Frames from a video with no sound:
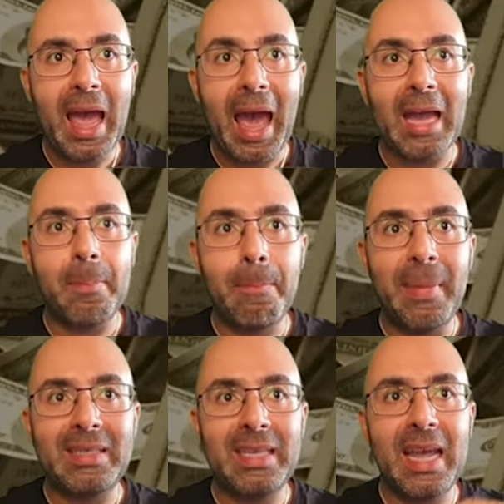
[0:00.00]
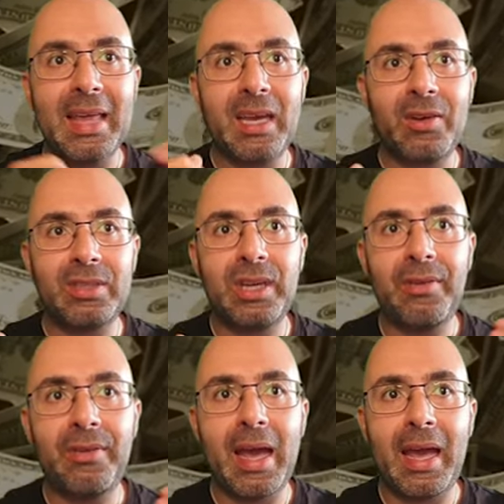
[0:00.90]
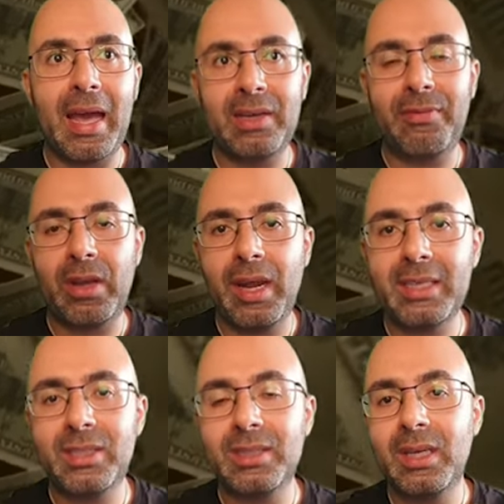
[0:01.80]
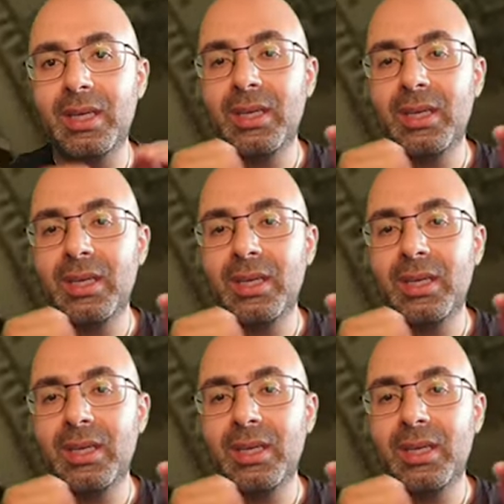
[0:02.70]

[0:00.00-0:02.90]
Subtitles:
And meet the other criteria in the regulations.